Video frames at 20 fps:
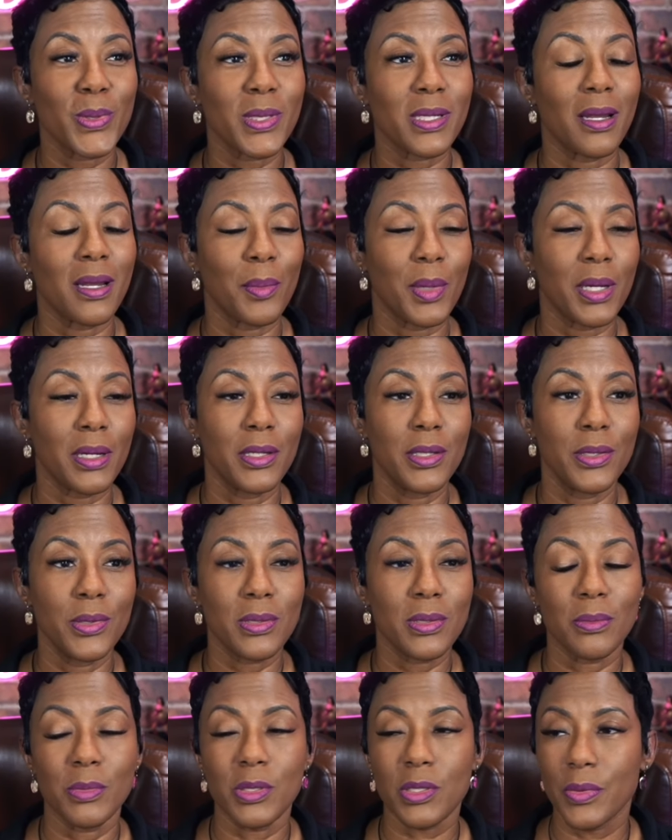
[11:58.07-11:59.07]
and I'm going to do
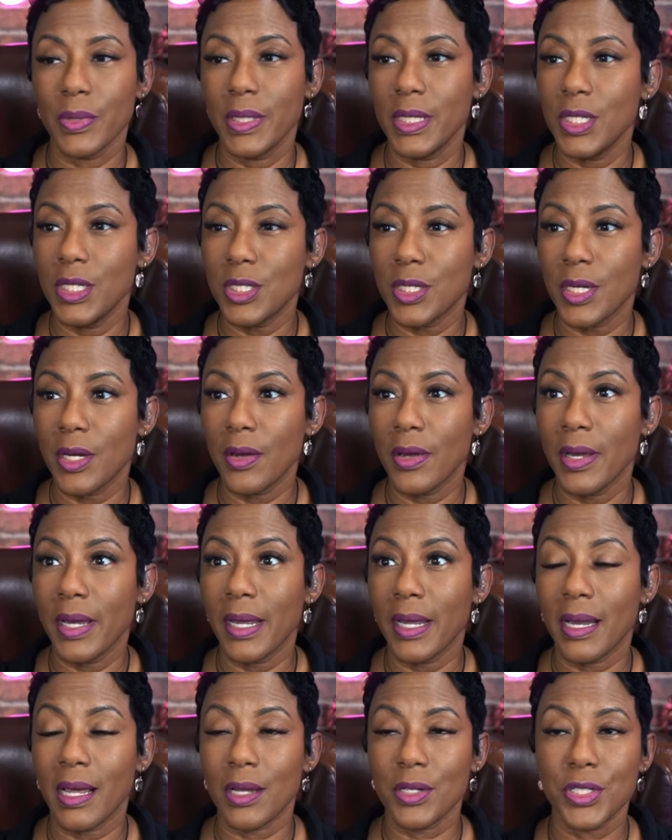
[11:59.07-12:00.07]
some screen sharing,
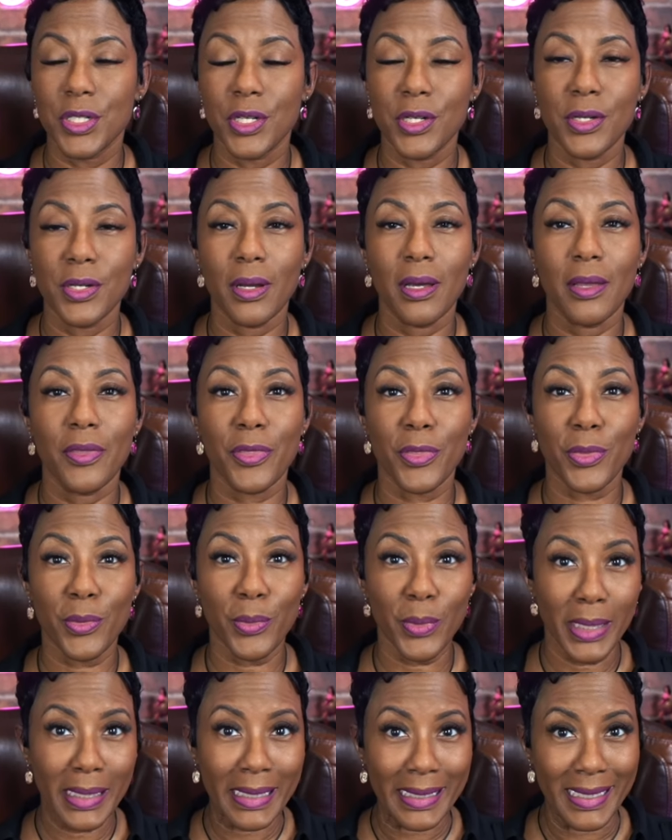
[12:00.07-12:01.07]
and I'll share a
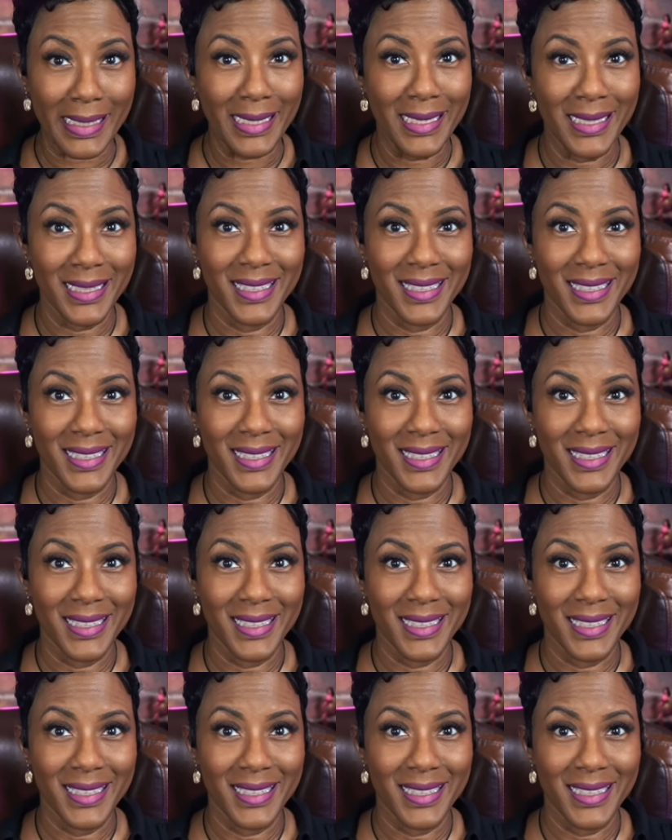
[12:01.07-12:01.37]
three.